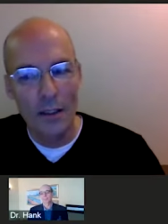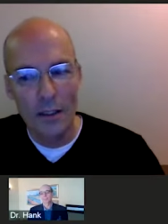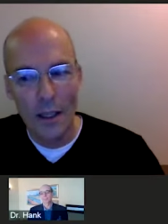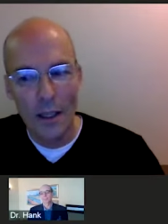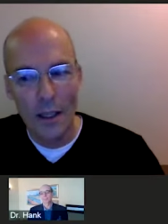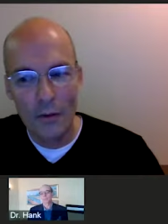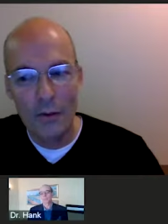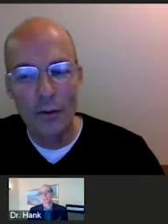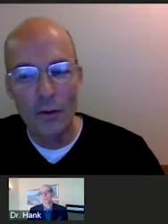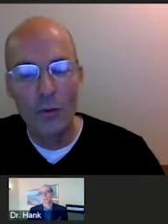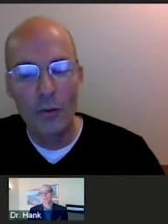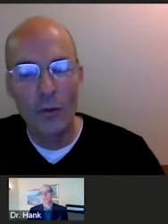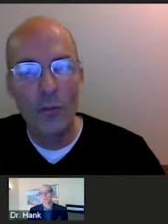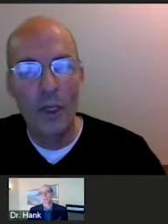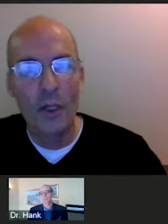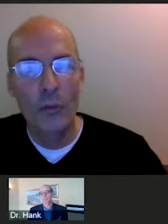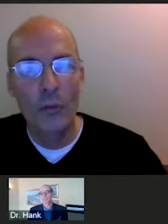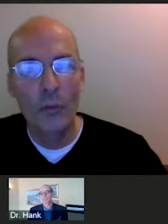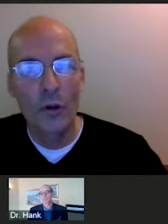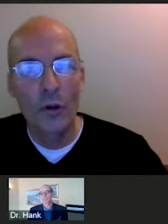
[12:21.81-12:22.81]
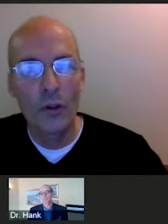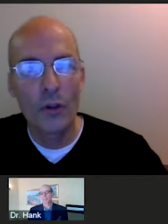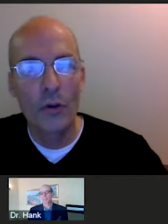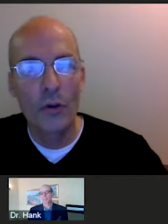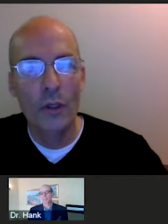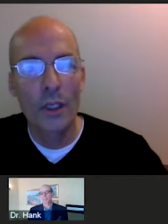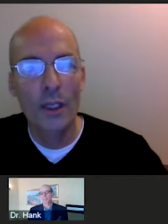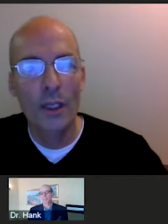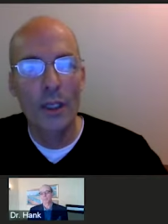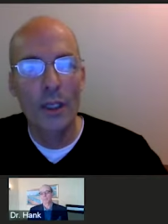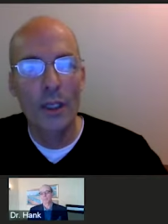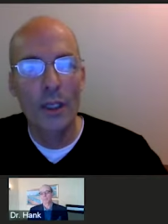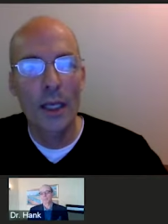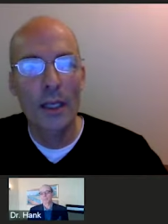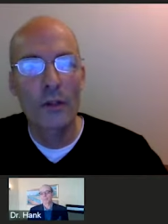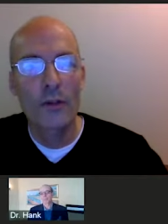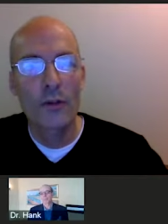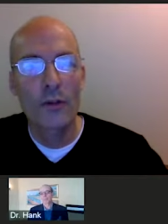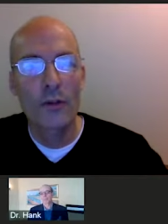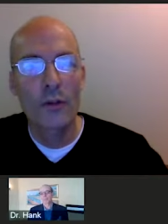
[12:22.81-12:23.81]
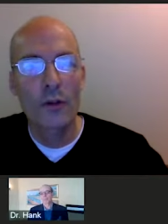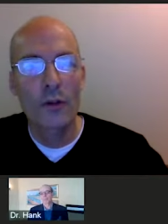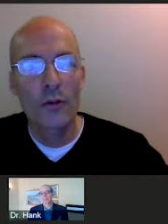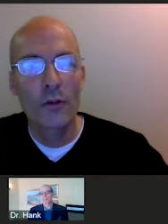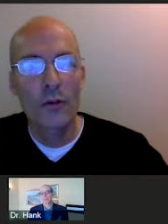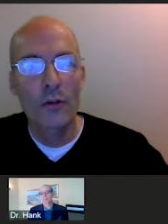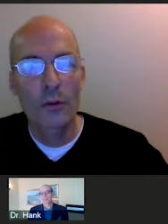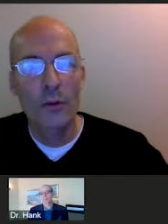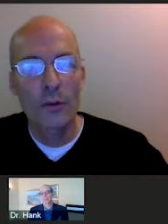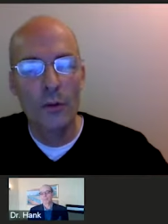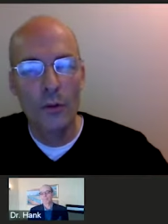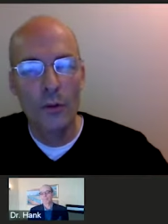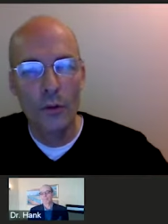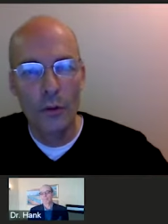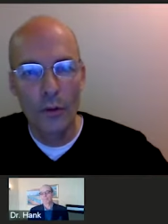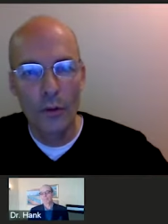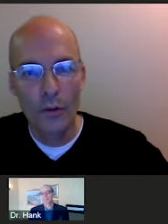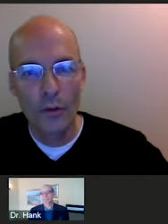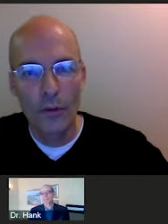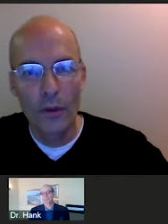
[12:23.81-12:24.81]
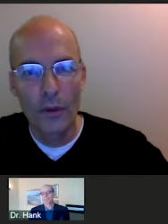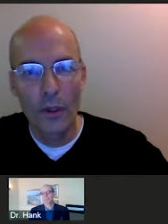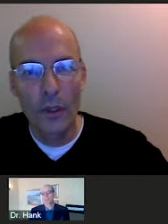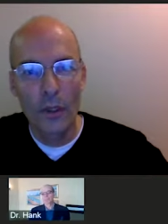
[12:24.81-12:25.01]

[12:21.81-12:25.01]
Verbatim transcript: another human being, where you can get to the truth,